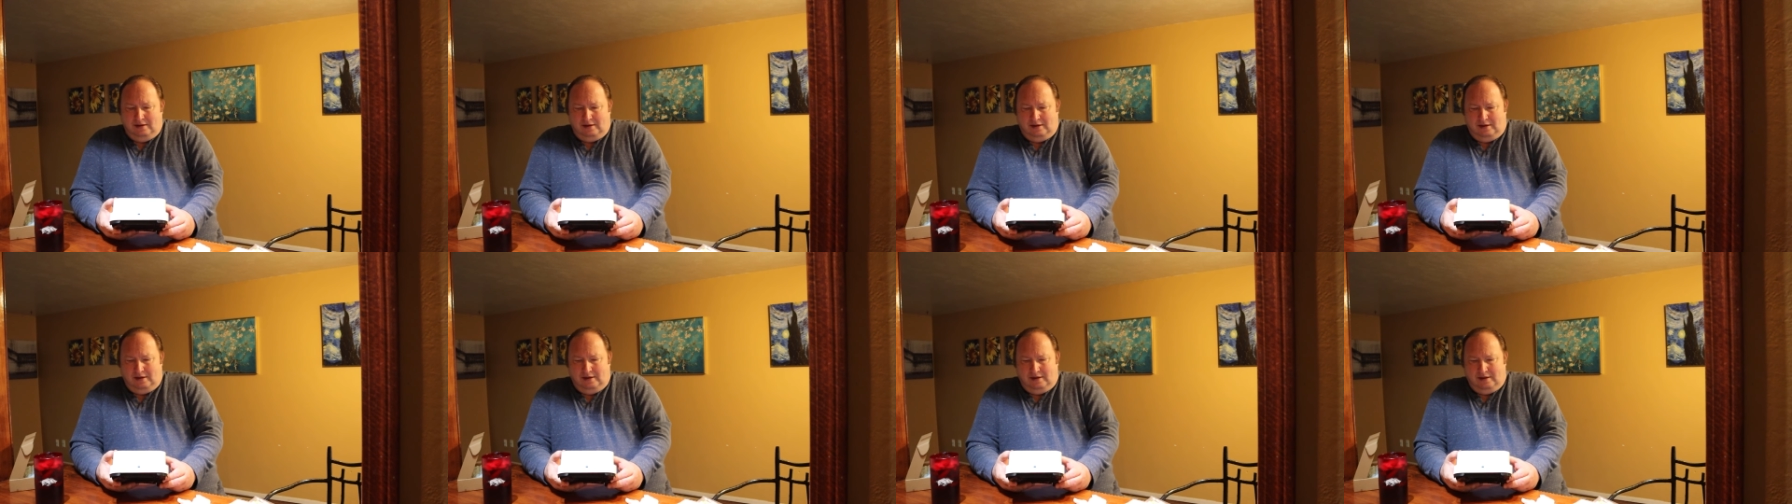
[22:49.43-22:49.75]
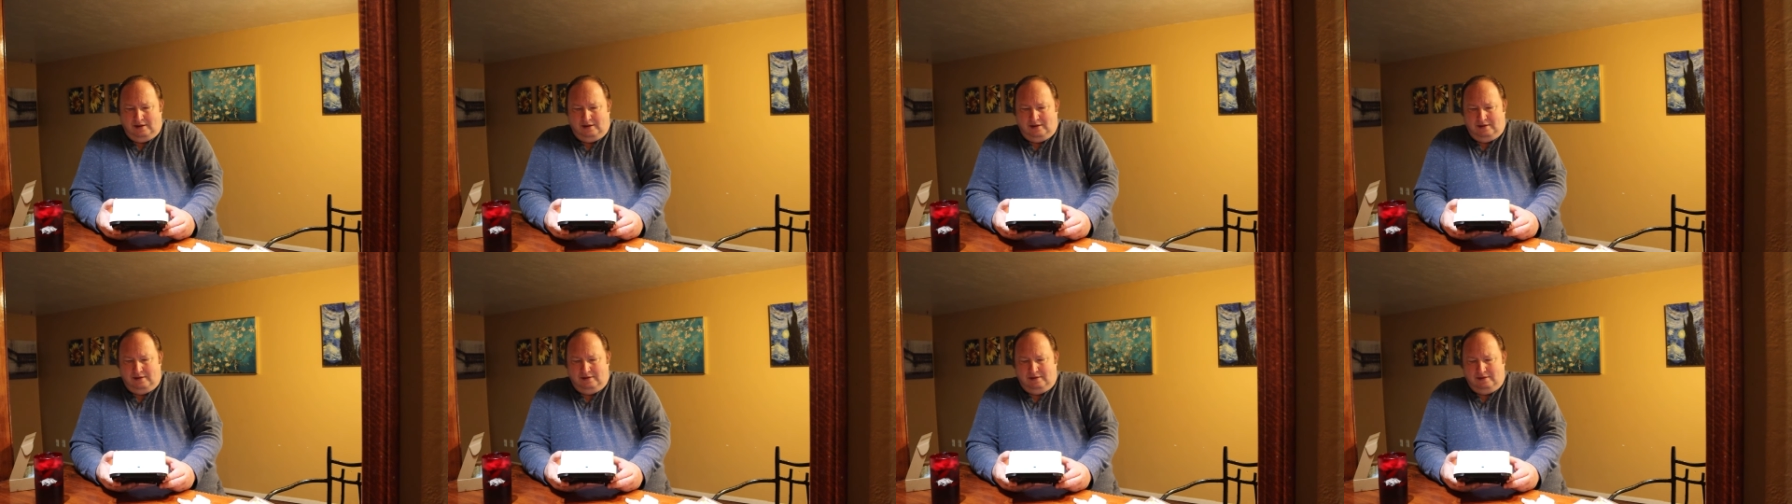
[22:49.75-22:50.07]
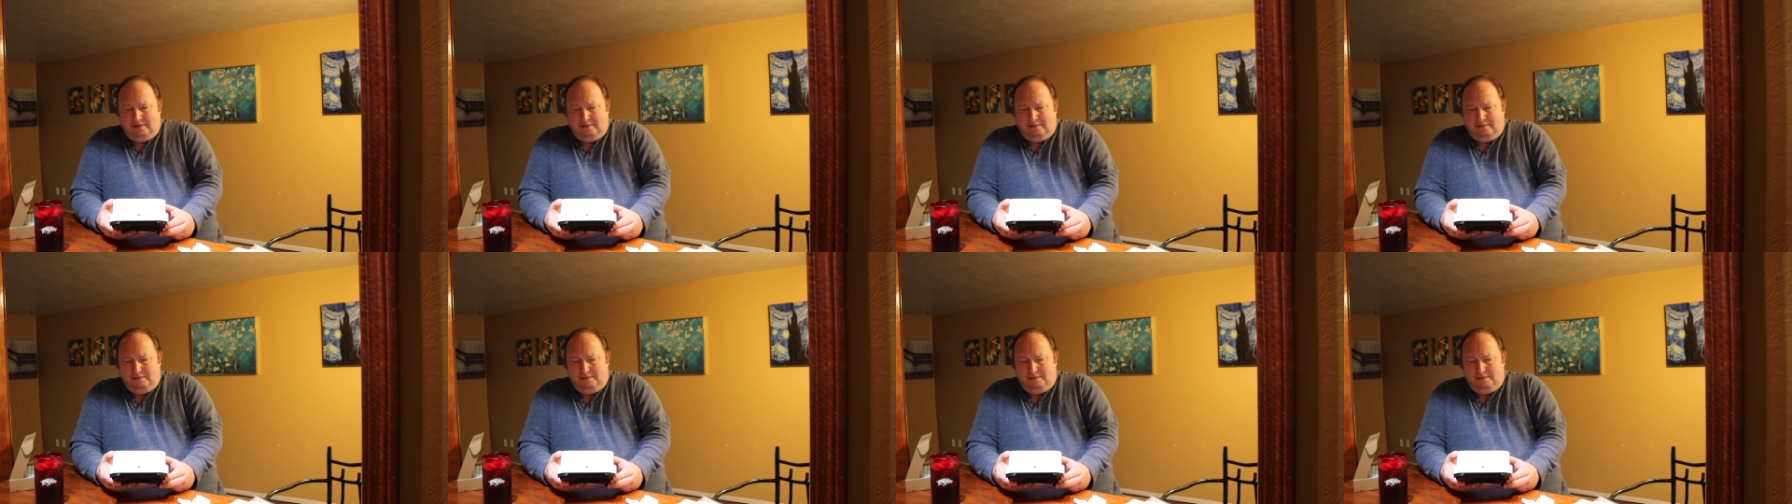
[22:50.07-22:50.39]
Uh,
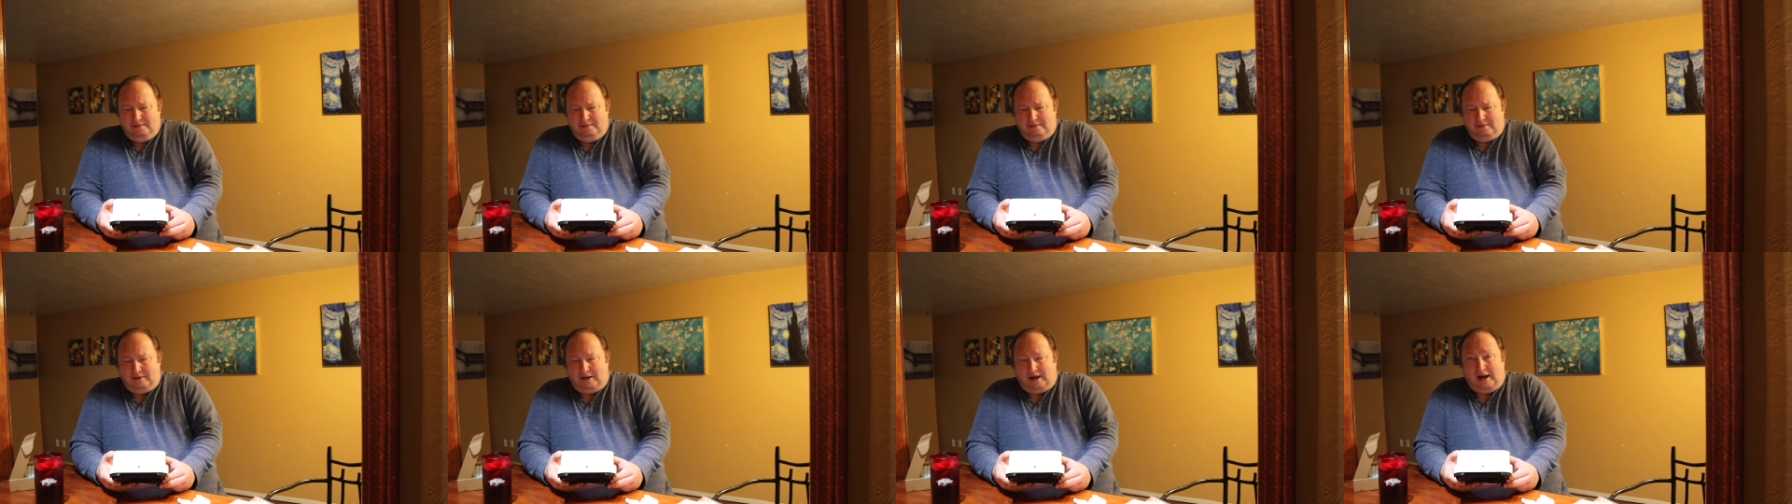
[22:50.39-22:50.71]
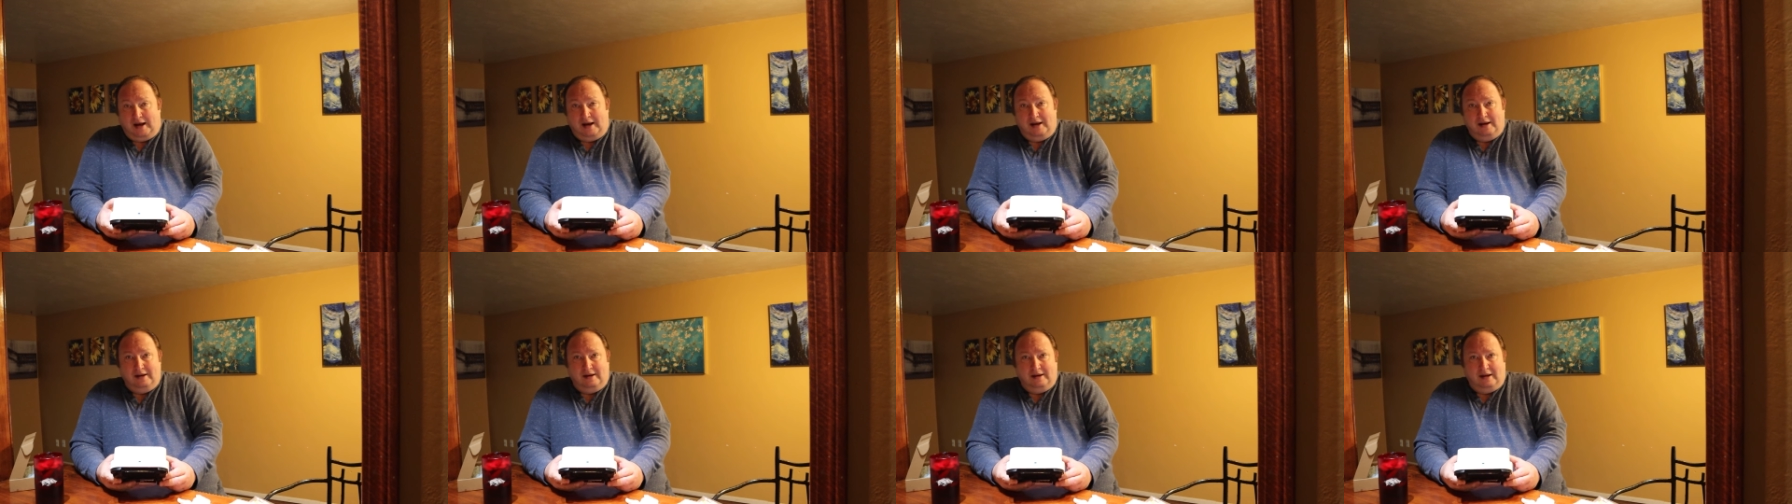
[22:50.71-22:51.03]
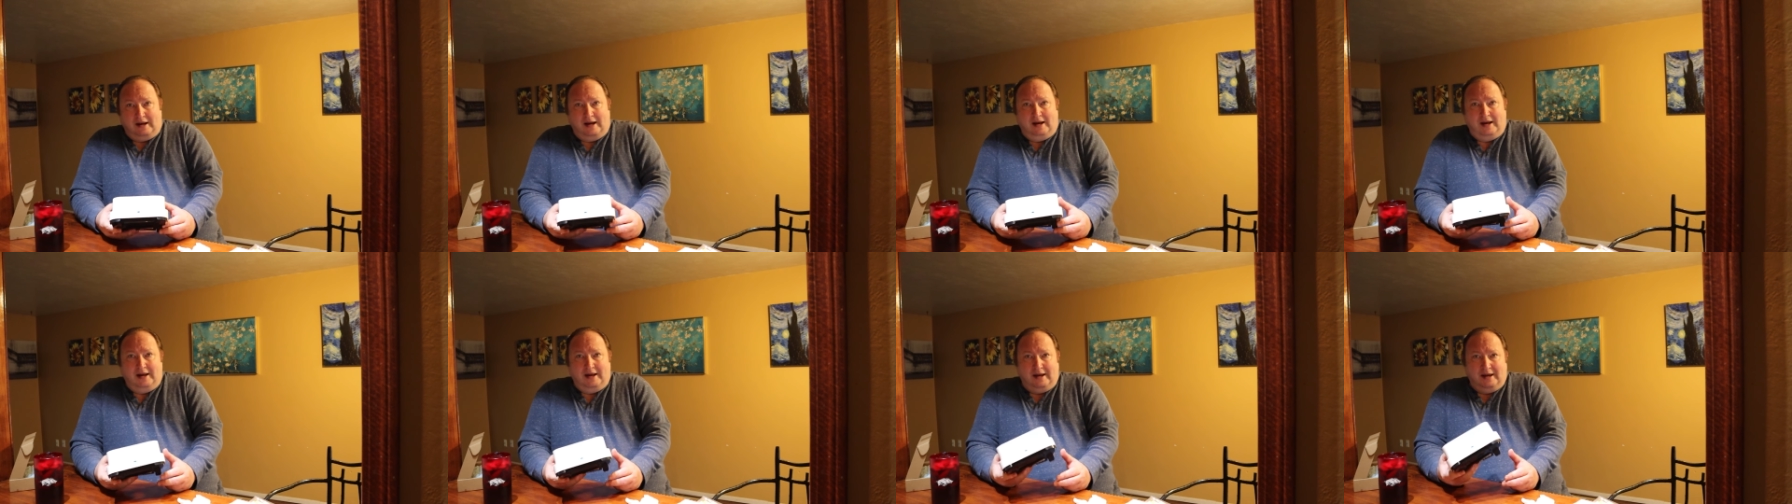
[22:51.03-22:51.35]
I,
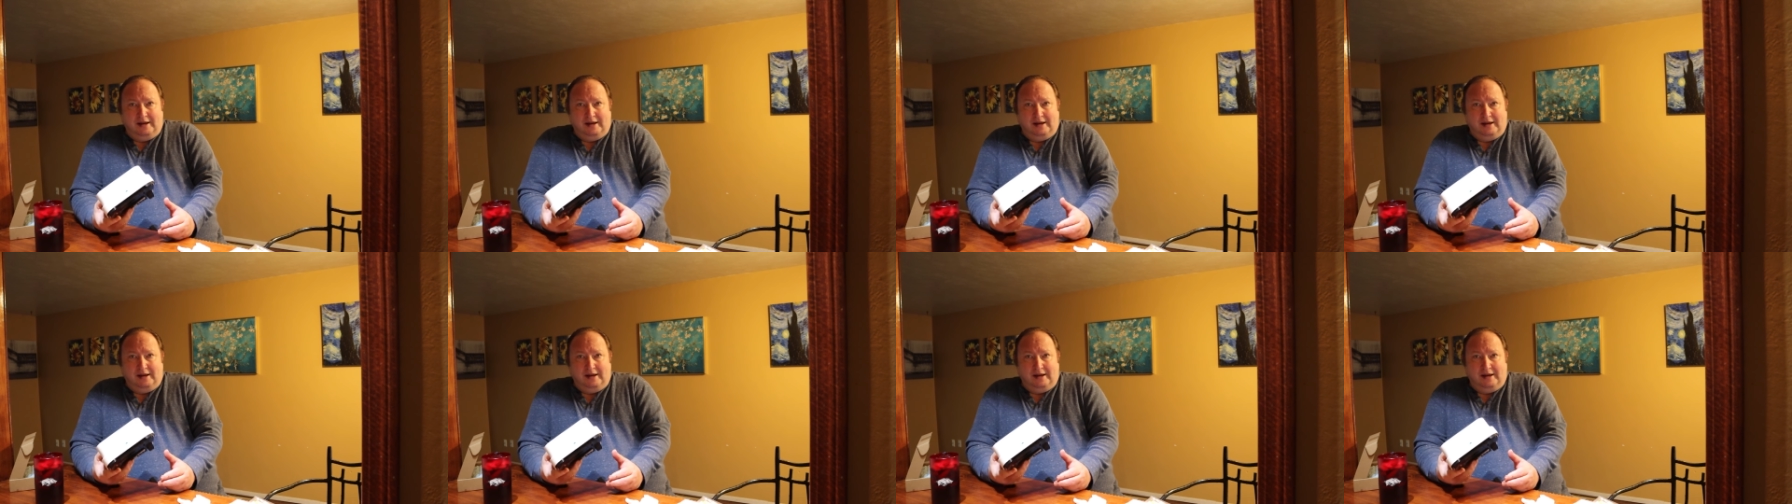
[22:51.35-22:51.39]
I